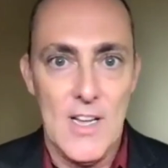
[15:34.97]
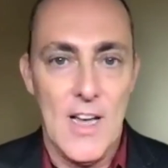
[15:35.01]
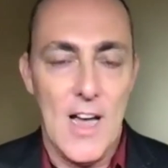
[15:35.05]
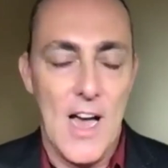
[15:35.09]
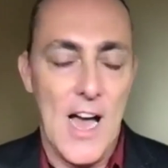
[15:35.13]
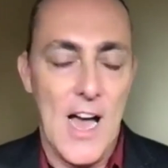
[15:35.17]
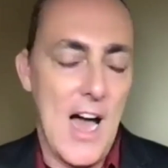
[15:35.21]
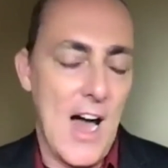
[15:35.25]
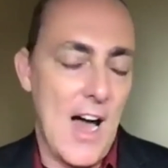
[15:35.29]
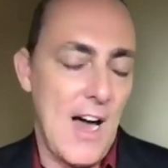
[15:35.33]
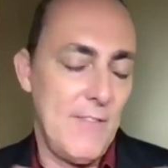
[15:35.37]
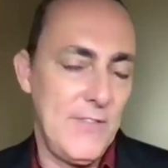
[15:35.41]

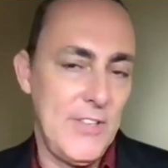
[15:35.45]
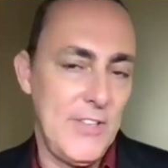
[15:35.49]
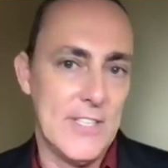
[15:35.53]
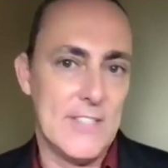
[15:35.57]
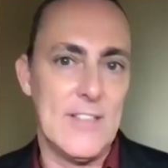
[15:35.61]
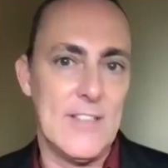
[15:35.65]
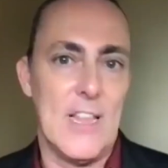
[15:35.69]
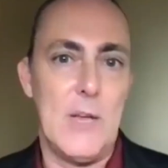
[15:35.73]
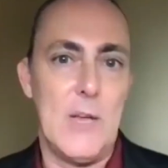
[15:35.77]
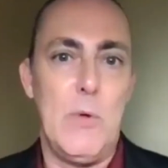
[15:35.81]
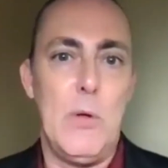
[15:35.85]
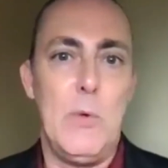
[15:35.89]

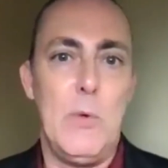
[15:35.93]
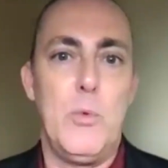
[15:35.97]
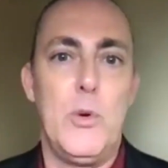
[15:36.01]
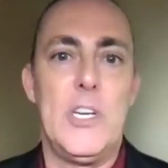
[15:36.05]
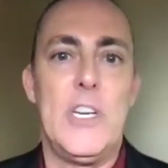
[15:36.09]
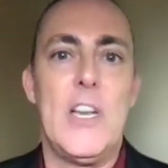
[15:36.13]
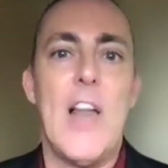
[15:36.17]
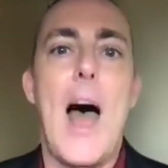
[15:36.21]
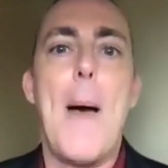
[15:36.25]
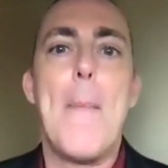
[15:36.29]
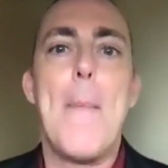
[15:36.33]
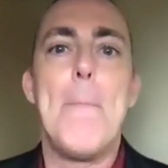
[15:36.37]
Obviously, we would
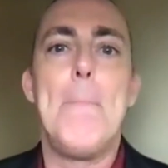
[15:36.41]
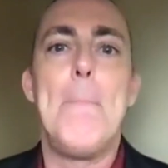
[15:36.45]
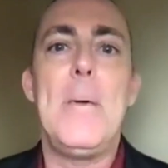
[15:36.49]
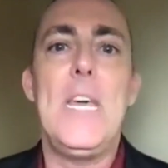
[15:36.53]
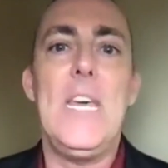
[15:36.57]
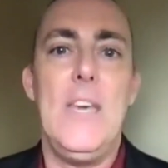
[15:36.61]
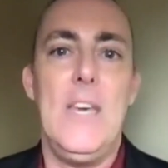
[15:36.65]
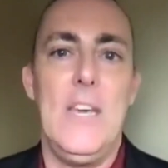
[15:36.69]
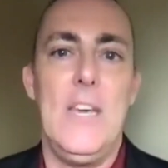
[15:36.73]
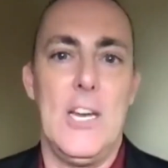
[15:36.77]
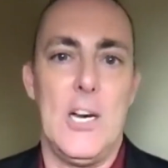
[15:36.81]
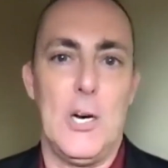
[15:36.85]
not be
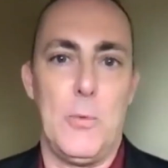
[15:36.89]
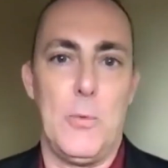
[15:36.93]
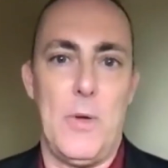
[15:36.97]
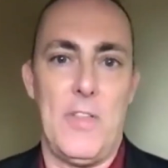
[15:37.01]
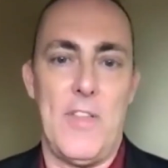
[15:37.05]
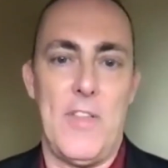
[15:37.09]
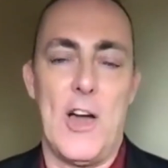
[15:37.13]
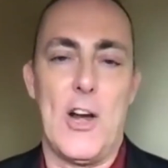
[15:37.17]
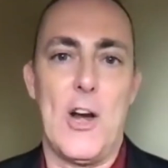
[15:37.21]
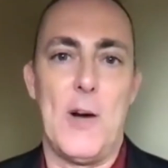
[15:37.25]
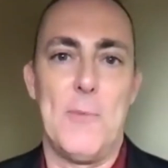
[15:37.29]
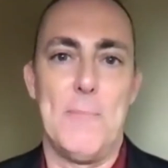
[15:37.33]
here
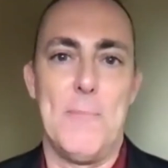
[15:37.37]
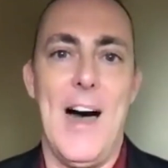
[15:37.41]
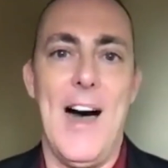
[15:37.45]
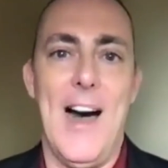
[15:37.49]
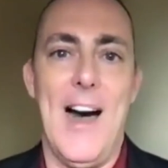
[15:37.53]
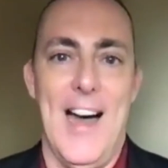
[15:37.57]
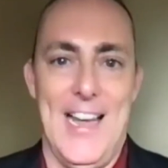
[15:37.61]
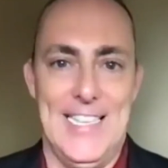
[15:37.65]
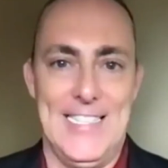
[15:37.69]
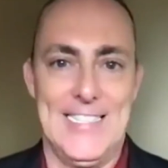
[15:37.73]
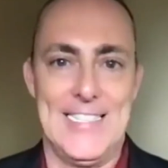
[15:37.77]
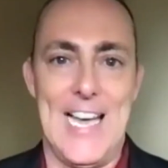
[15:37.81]
without our
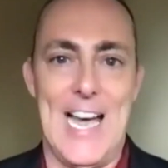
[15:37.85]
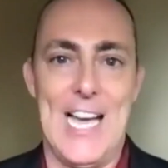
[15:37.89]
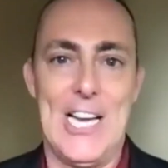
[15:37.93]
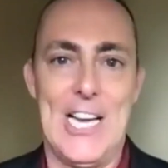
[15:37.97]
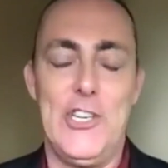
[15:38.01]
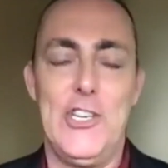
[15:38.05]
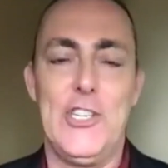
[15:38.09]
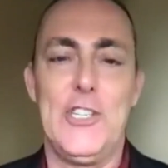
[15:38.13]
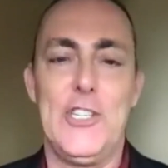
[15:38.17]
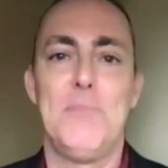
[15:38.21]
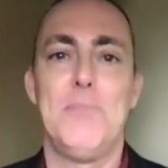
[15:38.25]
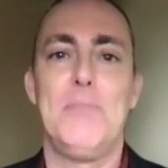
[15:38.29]
minds. I
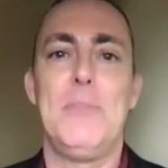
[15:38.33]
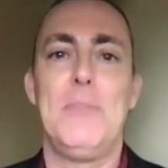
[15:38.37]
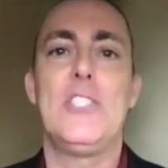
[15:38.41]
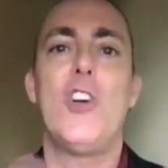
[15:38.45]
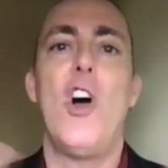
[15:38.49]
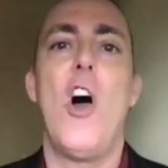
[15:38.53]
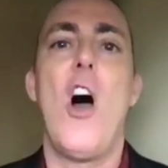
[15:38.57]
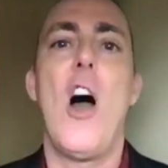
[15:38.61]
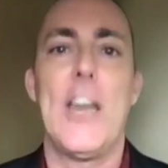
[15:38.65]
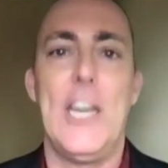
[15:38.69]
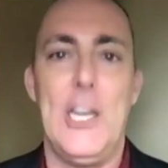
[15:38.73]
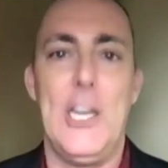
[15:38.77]
couldn't be
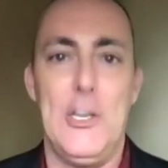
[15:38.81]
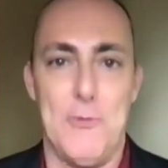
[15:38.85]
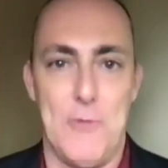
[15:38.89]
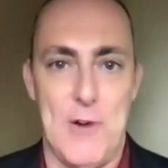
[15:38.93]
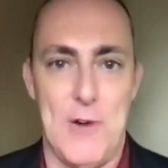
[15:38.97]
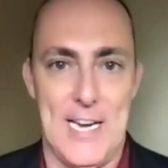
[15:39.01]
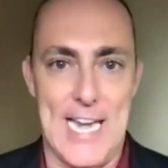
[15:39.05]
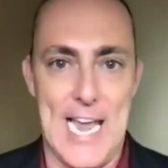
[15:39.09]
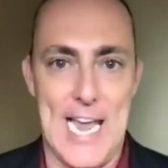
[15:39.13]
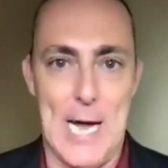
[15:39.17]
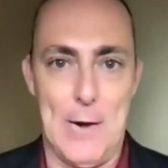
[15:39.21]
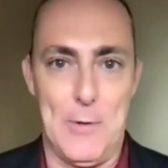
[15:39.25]
talking right
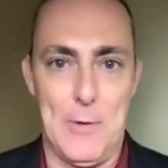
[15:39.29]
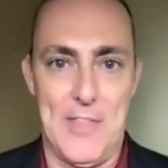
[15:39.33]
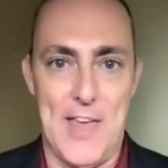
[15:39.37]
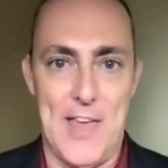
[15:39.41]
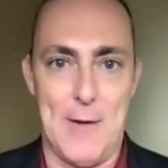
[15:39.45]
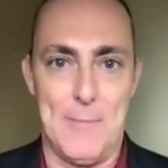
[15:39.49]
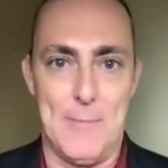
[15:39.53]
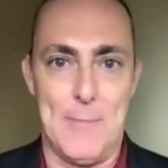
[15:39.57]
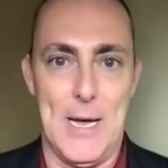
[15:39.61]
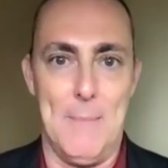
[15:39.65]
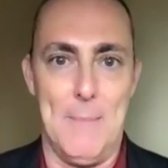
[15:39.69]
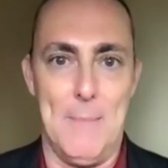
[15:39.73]
now
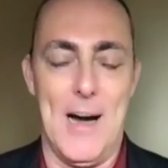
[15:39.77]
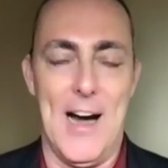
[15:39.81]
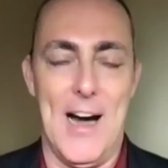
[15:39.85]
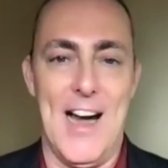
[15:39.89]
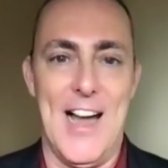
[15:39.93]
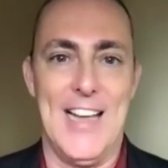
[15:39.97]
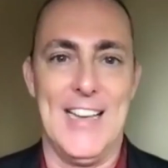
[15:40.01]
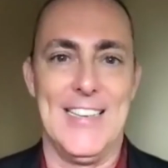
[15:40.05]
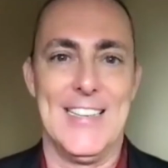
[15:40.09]
without my mind.